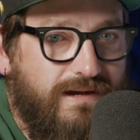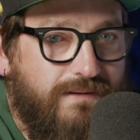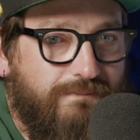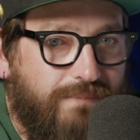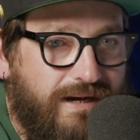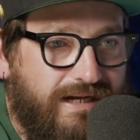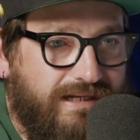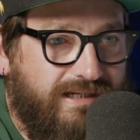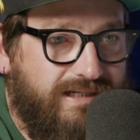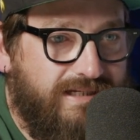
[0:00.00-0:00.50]

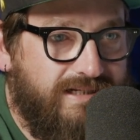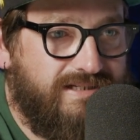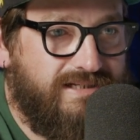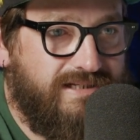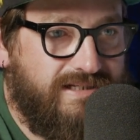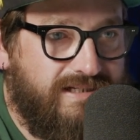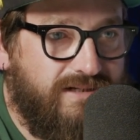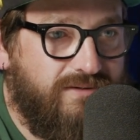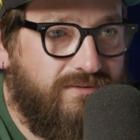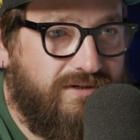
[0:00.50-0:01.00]
but kids are
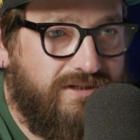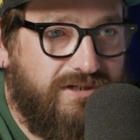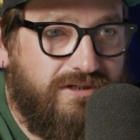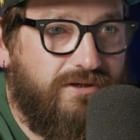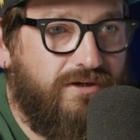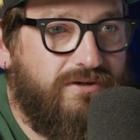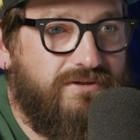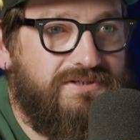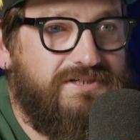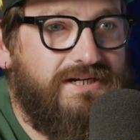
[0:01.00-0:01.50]
still gonna
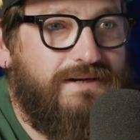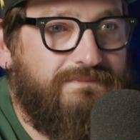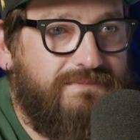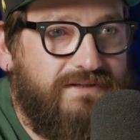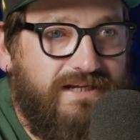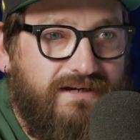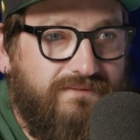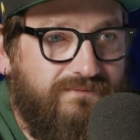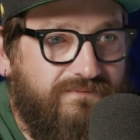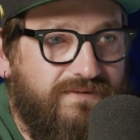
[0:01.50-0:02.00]
go jump
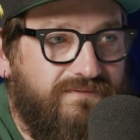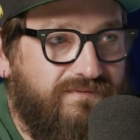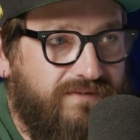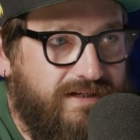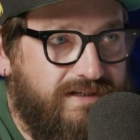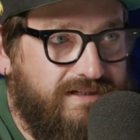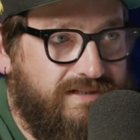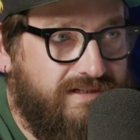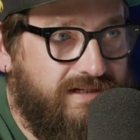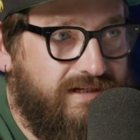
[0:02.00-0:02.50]
down
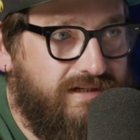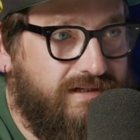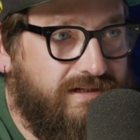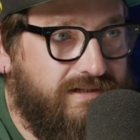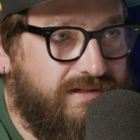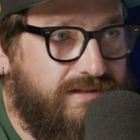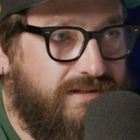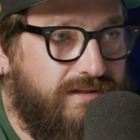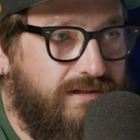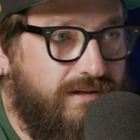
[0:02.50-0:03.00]
fifteen
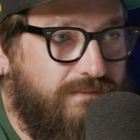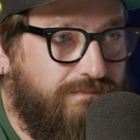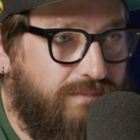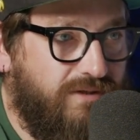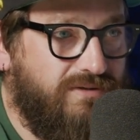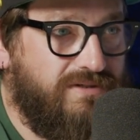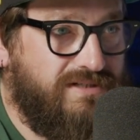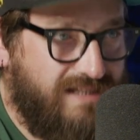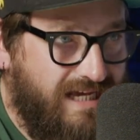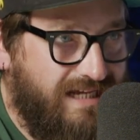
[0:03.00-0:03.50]
stairs
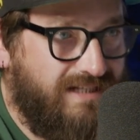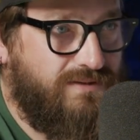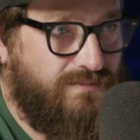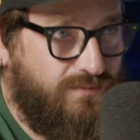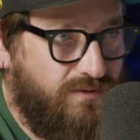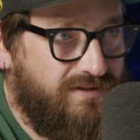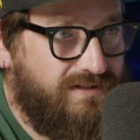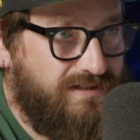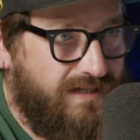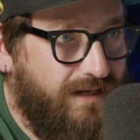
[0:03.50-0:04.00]
because that's
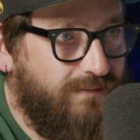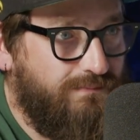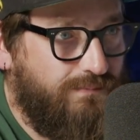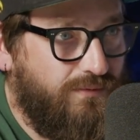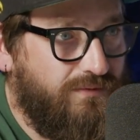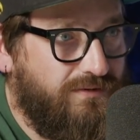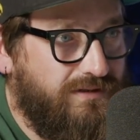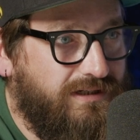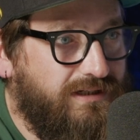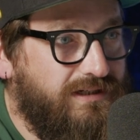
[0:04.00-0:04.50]
what
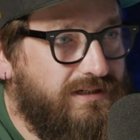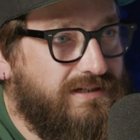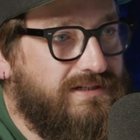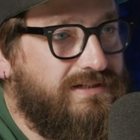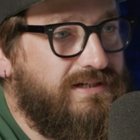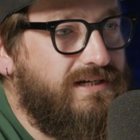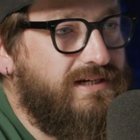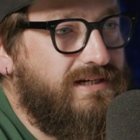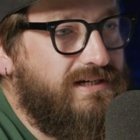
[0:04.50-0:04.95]
skateboarding is.